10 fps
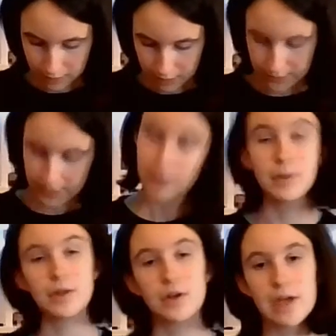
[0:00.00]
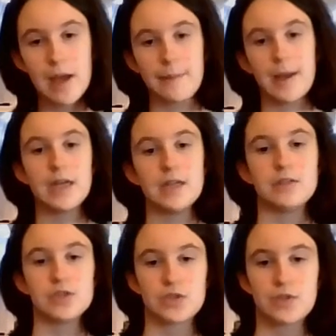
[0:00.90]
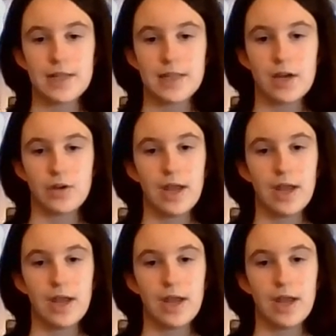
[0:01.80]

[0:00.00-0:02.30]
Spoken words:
I think I will go get a pen and just write that on